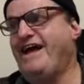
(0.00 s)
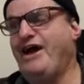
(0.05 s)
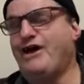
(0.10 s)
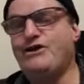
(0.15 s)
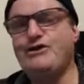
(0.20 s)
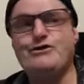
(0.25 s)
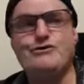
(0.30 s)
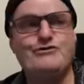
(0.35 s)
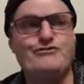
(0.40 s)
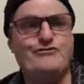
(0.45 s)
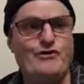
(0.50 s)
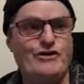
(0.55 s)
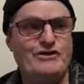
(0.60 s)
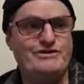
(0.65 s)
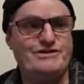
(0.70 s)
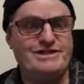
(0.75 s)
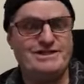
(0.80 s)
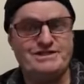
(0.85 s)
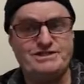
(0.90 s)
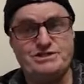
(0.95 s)
How do you
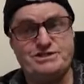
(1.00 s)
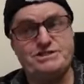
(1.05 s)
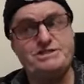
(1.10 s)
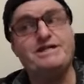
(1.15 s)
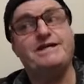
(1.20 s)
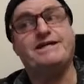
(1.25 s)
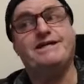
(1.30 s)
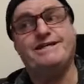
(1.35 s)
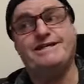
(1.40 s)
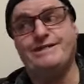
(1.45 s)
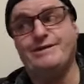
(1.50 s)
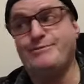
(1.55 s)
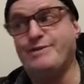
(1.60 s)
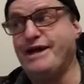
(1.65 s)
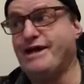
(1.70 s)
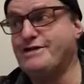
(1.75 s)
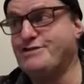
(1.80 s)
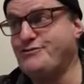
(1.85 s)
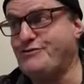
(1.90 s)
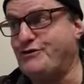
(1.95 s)
refine things? You stick it in the
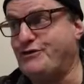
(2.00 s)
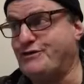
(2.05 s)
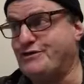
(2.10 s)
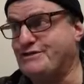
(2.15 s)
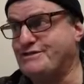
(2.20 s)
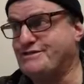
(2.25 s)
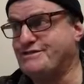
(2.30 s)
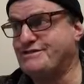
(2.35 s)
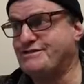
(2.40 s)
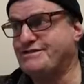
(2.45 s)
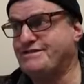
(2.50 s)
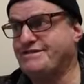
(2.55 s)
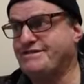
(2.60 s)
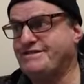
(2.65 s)
blast furnace.